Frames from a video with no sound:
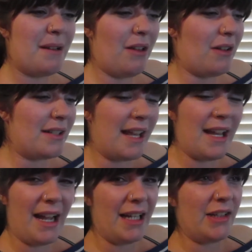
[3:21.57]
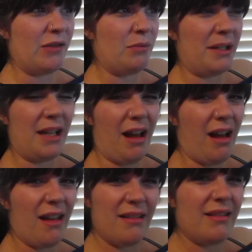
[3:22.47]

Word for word: a long day, kind of, but not.